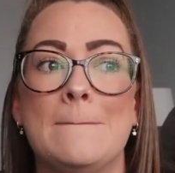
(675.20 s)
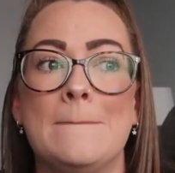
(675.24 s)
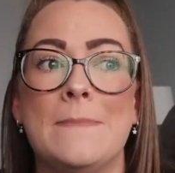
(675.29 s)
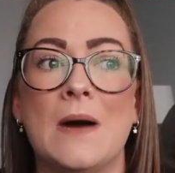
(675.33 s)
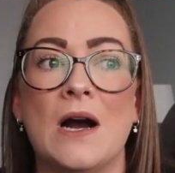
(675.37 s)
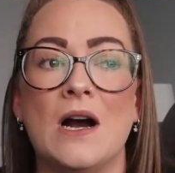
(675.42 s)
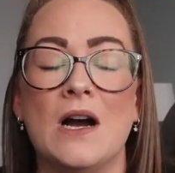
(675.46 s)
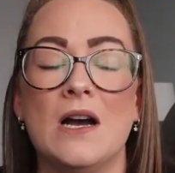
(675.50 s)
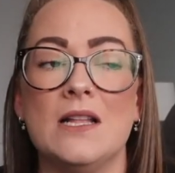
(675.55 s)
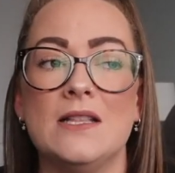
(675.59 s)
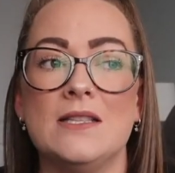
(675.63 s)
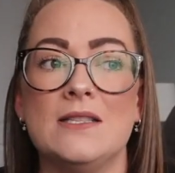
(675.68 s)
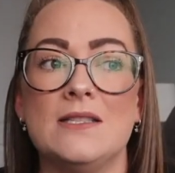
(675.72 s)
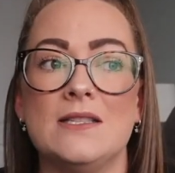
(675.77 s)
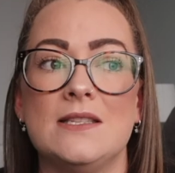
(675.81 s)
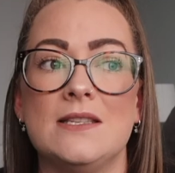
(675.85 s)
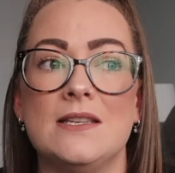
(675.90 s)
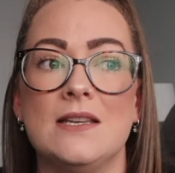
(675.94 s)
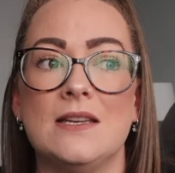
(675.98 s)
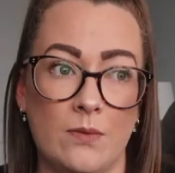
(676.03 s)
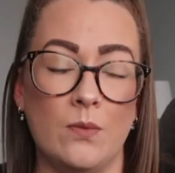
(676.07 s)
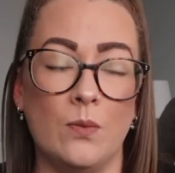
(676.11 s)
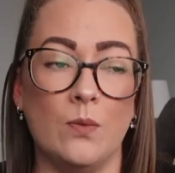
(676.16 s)
But
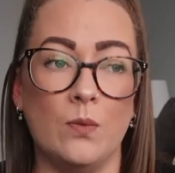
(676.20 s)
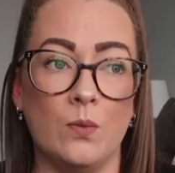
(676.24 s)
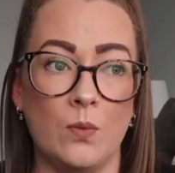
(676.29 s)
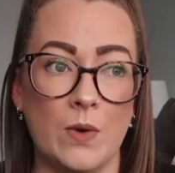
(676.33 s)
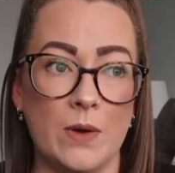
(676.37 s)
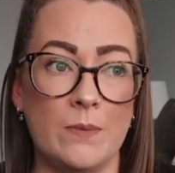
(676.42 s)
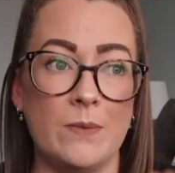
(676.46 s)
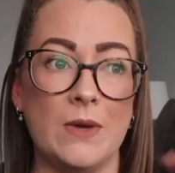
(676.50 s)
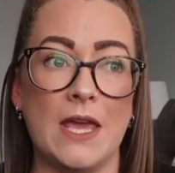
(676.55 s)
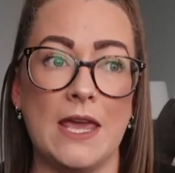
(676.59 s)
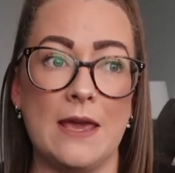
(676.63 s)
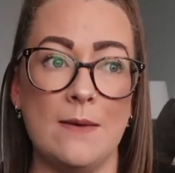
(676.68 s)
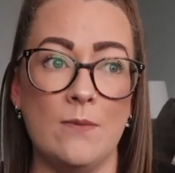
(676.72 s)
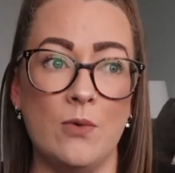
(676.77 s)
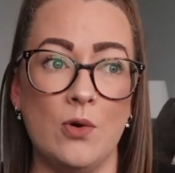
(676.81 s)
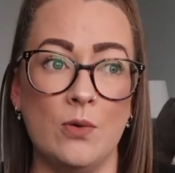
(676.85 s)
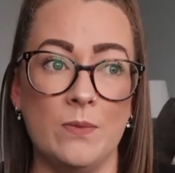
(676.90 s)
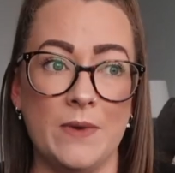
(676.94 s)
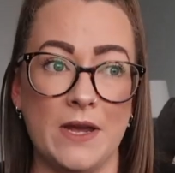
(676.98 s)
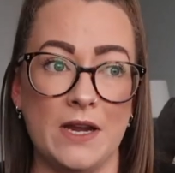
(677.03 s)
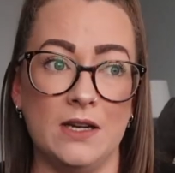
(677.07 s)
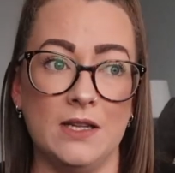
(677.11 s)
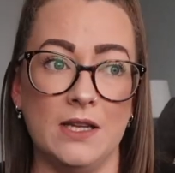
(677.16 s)
when we came
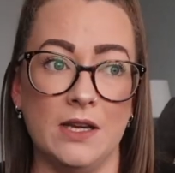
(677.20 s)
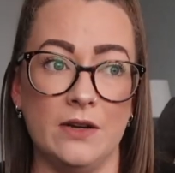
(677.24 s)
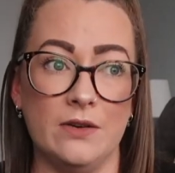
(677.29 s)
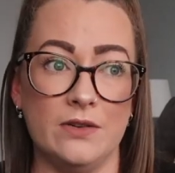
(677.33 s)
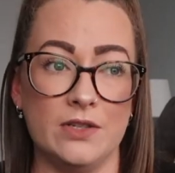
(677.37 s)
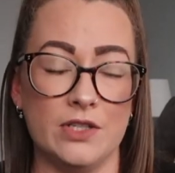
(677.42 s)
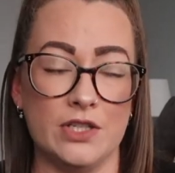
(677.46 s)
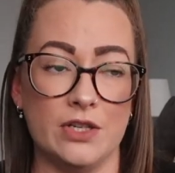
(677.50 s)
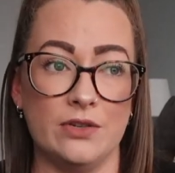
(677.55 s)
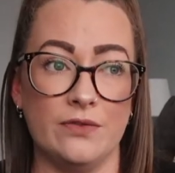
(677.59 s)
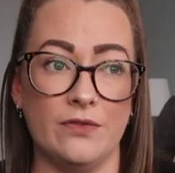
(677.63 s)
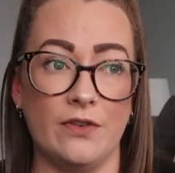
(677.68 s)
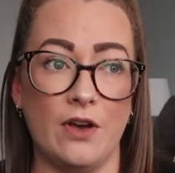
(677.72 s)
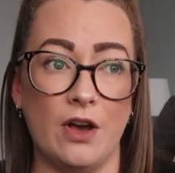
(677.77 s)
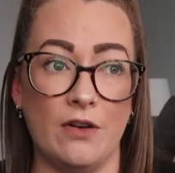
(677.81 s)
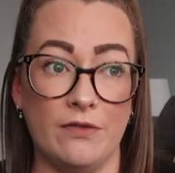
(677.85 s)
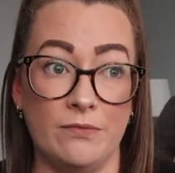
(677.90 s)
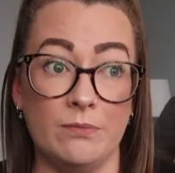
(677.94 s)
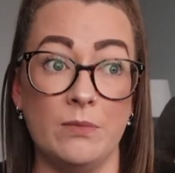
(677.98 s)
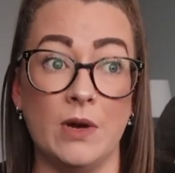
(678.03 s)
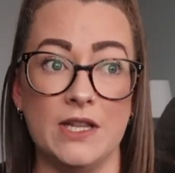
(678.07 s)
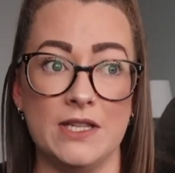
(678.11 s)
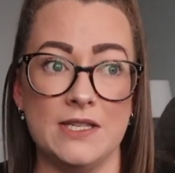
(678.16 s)
home earlier
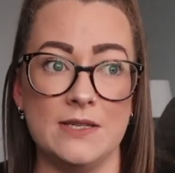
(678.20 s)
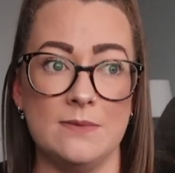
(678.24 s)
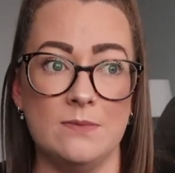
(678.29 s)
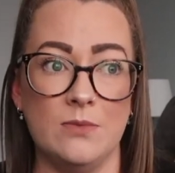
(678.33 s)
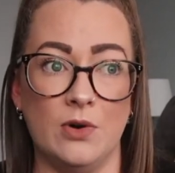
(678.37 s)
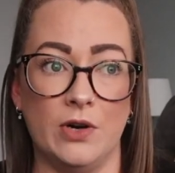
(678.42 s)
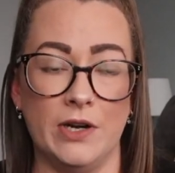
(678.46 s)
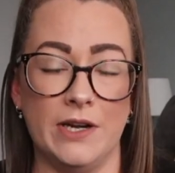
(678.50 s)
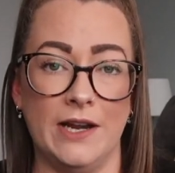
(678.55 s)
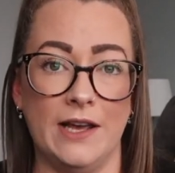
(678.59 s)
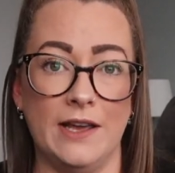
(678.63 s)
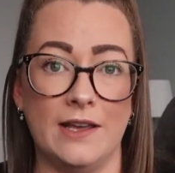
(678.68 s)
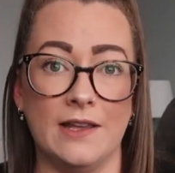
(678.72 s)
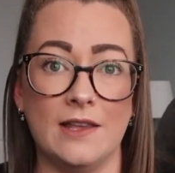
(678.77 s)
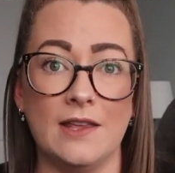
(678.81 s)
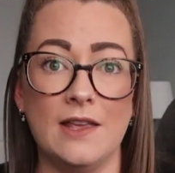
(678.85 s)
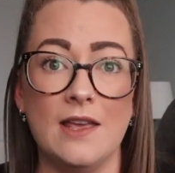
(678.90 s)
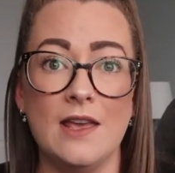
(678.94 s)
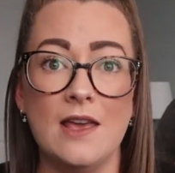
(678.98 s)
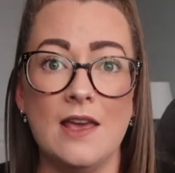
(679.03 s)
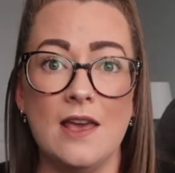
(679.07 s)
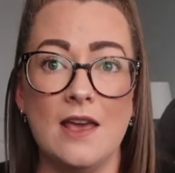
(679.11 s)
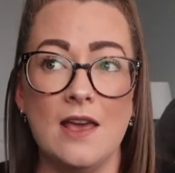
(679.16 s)
of Monday morning,